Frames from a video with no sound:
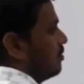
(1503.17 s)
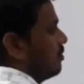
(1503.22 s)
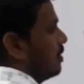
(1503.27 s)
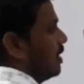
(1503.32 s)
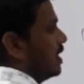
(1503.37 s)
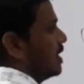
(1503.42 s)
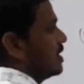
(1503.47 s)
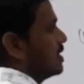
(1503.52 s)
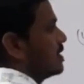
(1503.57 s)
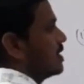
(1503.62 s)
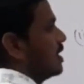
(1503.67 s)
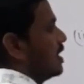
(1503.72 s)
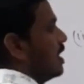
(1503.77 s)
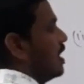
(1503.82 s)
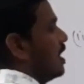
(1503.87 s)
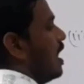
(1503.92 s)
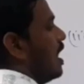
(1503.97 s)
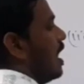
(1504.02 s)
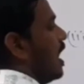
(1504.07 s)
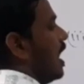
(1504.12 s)
plus
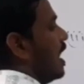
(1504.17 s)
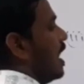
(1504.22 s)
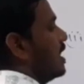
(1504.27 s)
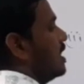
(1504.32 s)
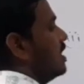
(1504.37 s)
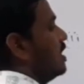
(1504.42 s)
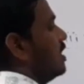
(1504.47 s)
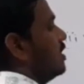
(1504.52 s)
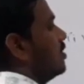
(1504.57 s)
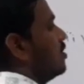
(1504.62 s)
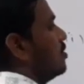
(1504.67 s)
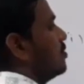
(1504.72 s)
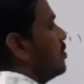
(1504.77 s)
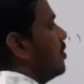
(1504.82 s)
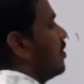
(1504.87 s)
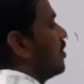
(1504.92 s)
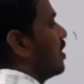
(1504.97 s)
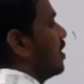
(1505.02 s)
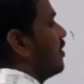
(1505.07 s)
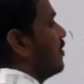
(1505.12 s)
I e to the
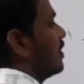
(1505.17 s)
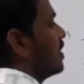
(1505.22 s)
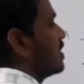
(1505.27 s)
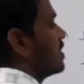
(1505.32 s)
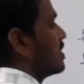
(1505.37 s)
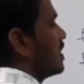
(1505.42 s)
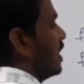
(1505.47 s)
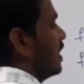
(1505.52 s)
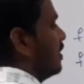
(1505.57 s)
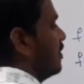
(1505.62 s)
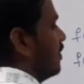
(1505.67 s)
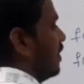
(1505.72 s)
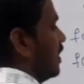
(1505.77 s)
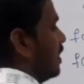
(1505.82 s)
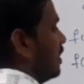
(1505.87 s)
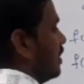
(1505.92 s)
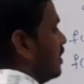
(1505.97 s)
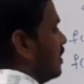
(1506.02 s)
power of x sin y.